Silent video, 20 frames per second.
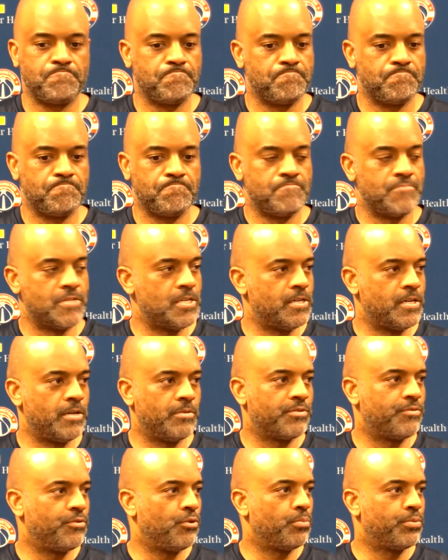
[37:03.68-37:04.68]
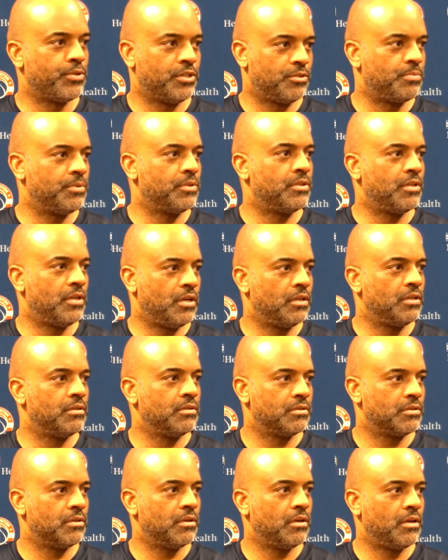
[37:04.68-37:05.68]
No, he was a full participant today,
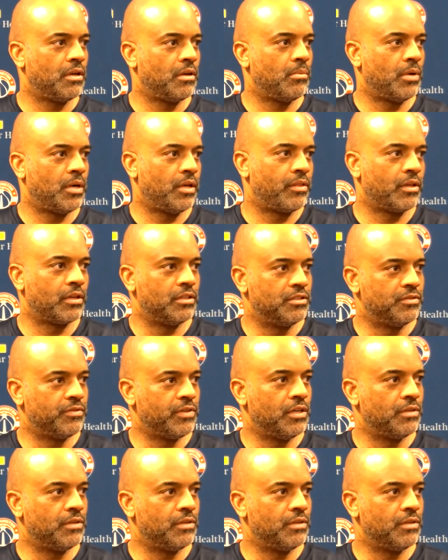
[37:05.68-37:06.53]
so I think he's fine.